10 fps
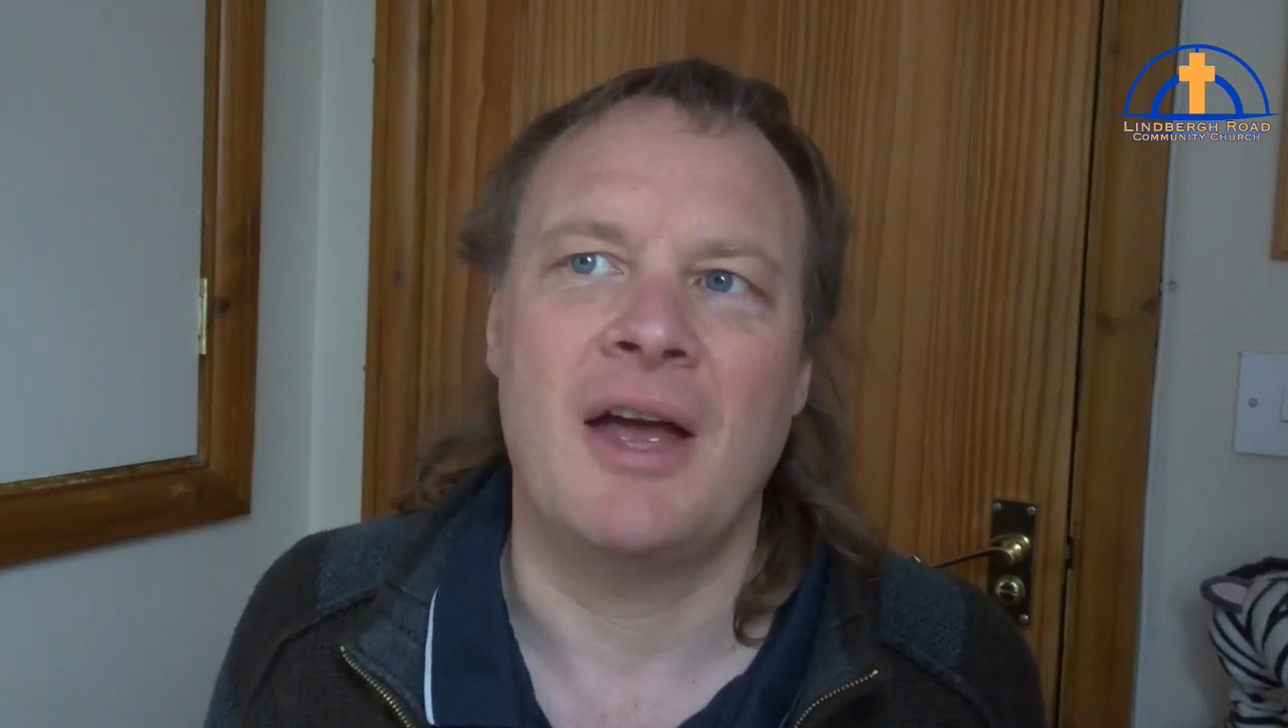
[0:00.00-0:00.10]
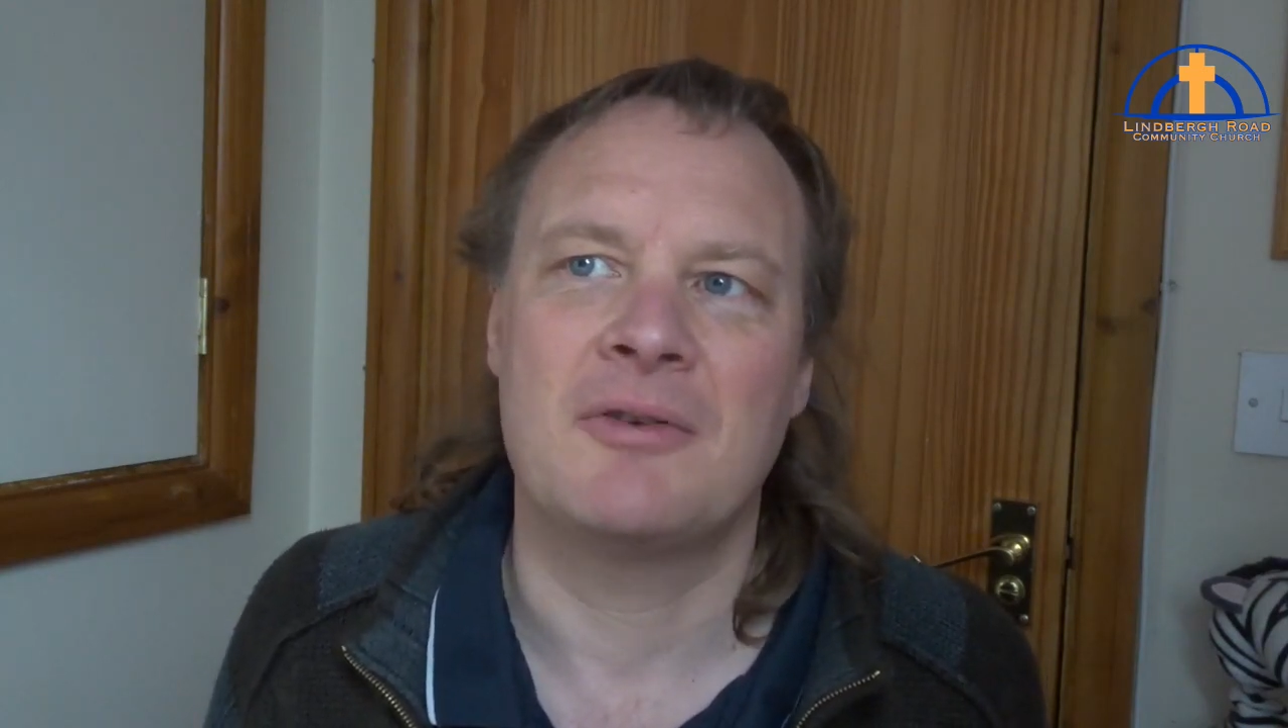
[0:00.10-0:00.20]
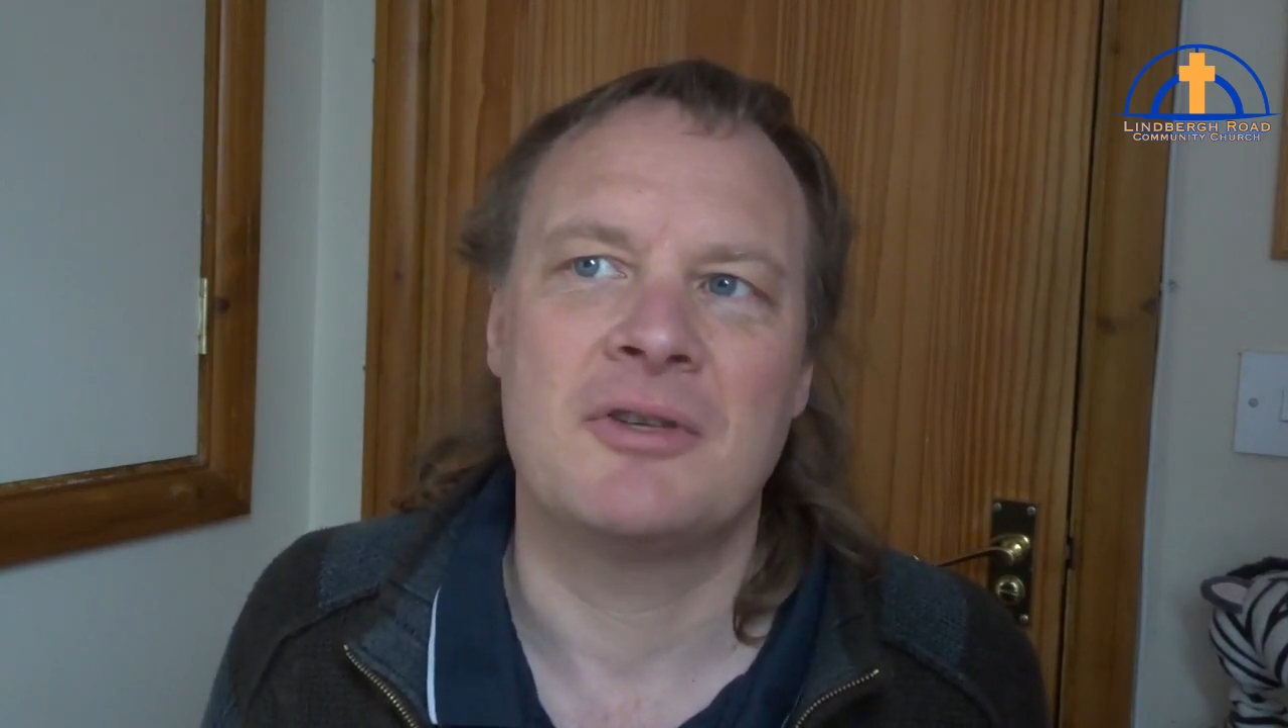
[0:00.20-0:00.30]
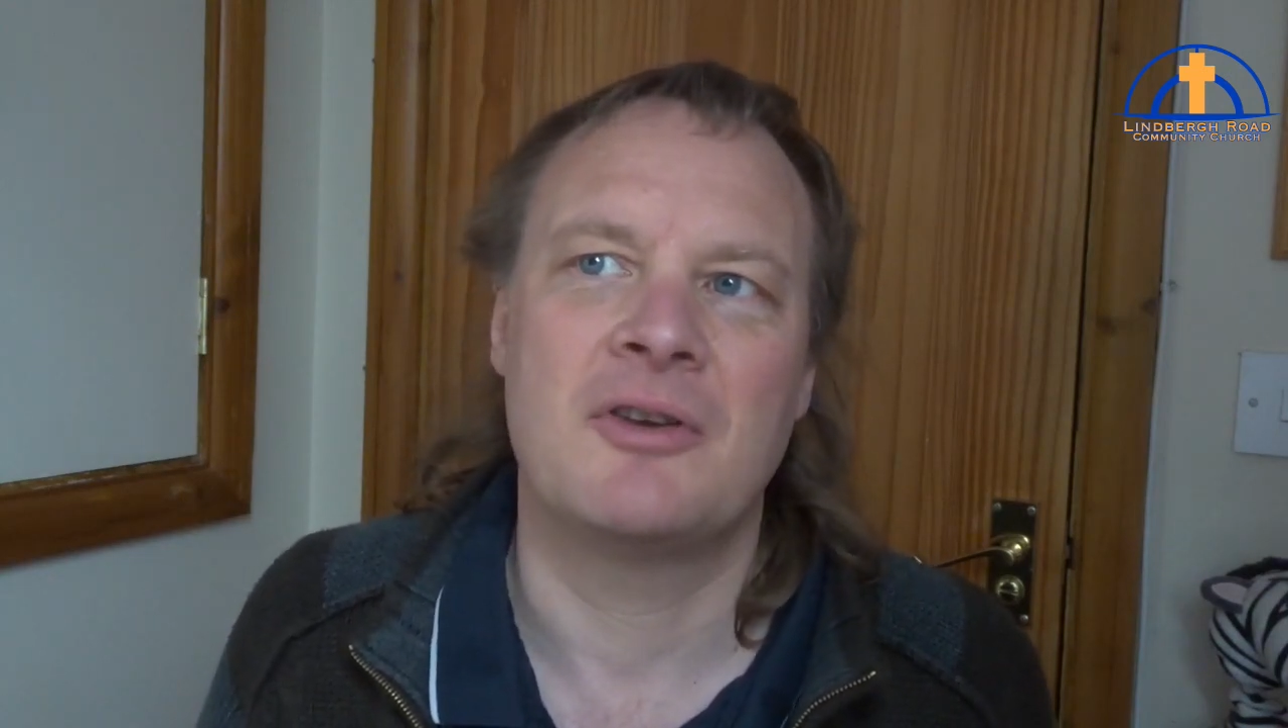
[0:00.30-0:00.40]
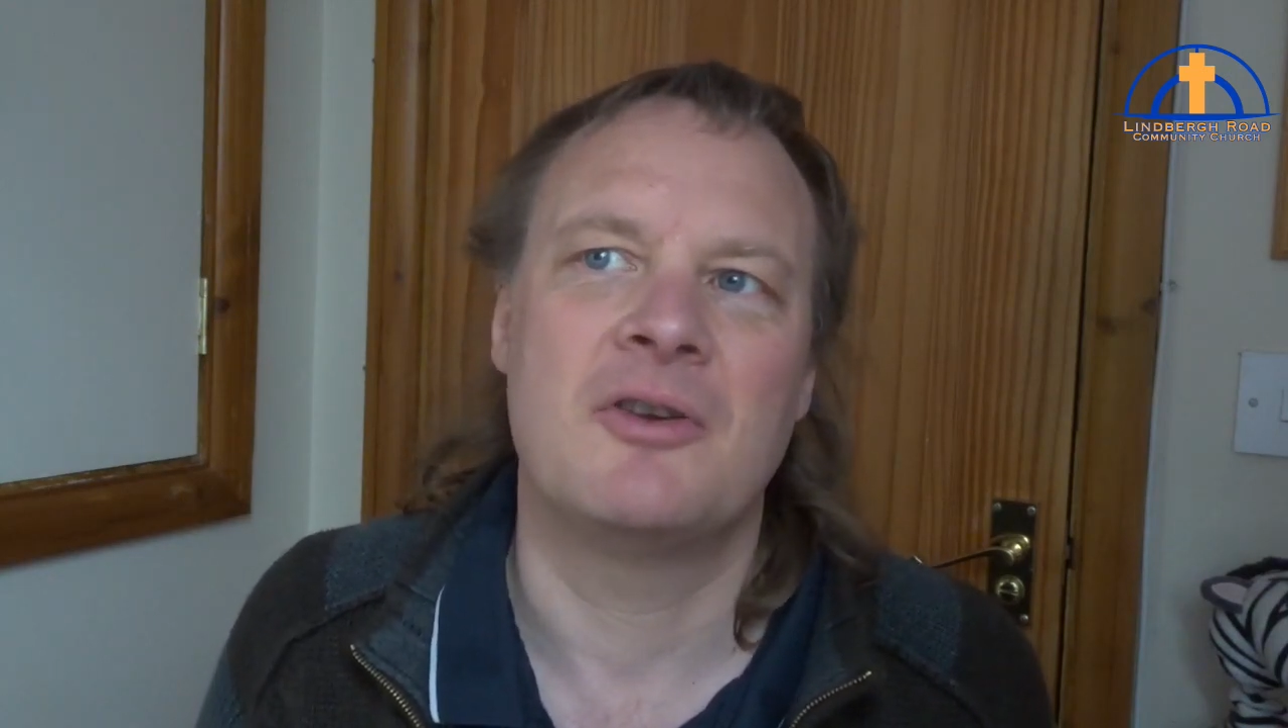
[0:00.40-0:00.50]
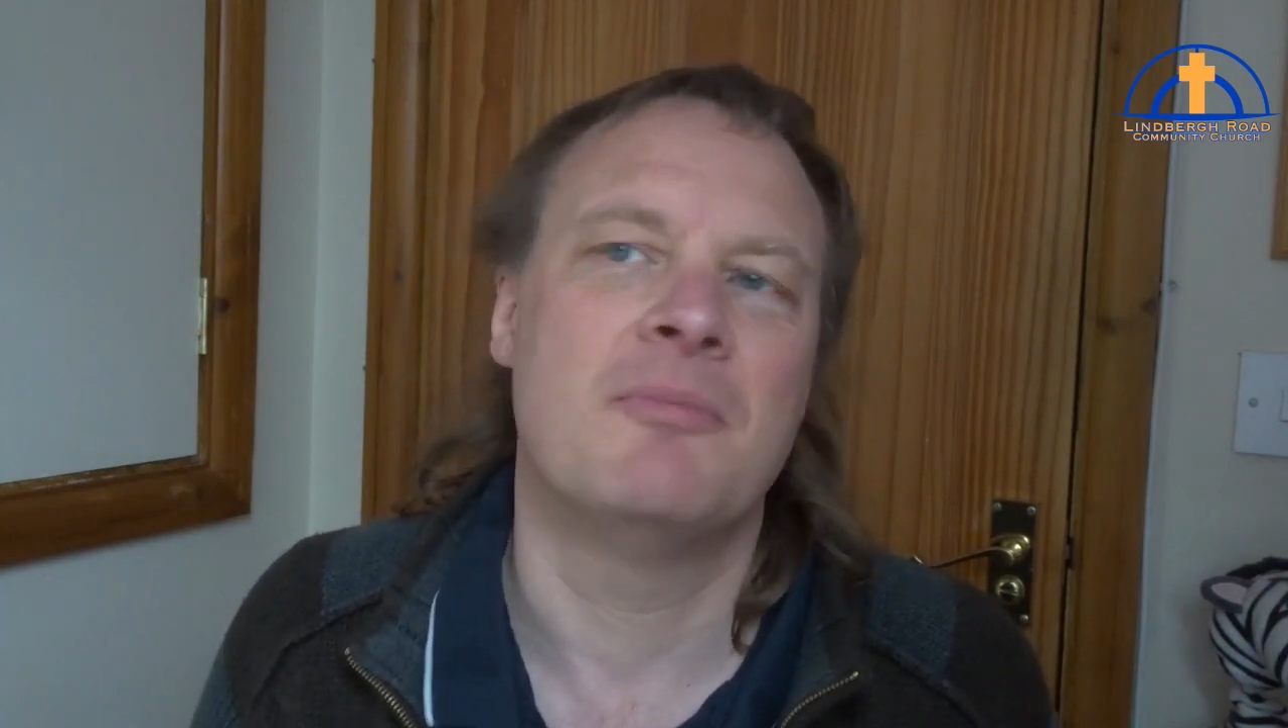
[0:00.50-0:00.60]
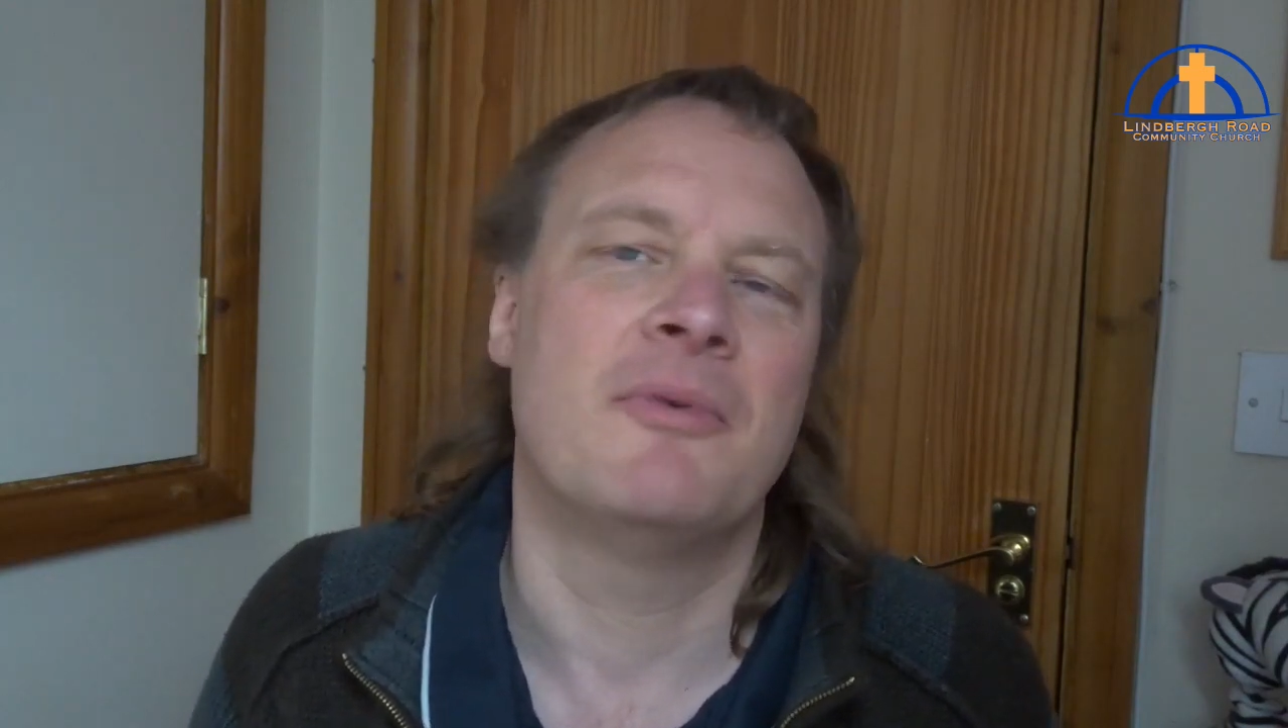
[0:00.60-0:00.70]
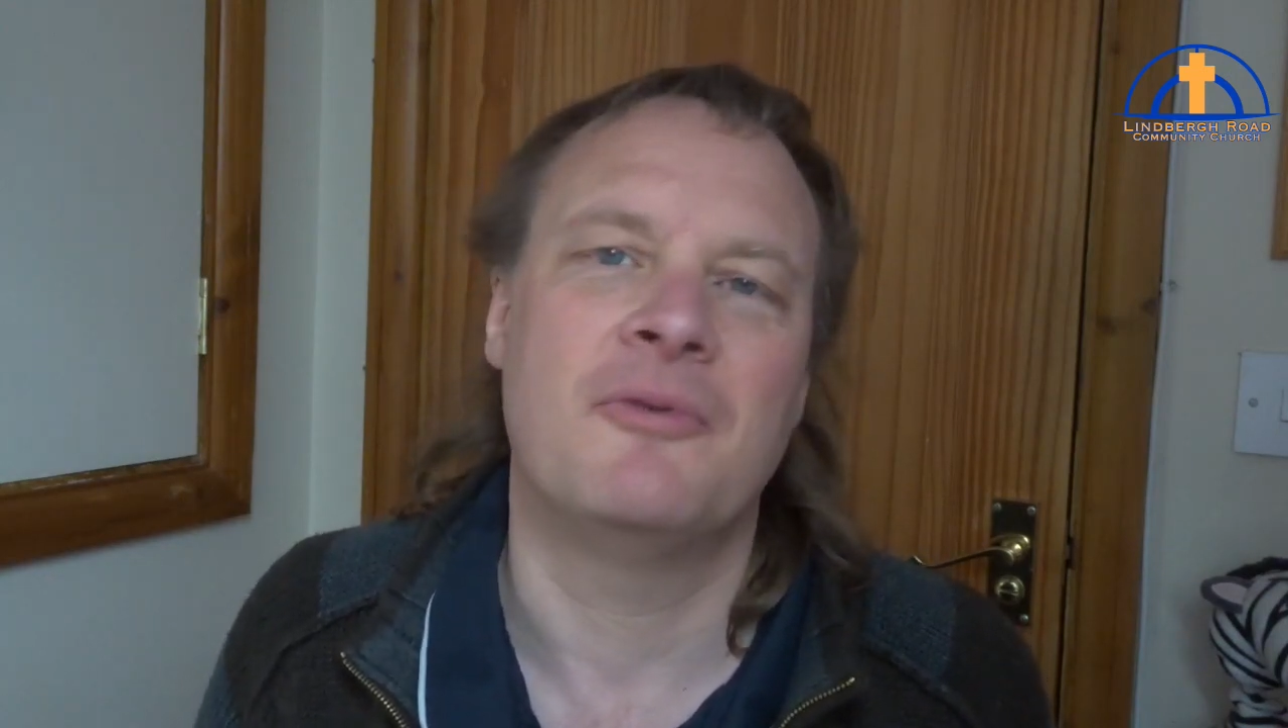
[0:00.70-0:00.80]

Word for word: outside number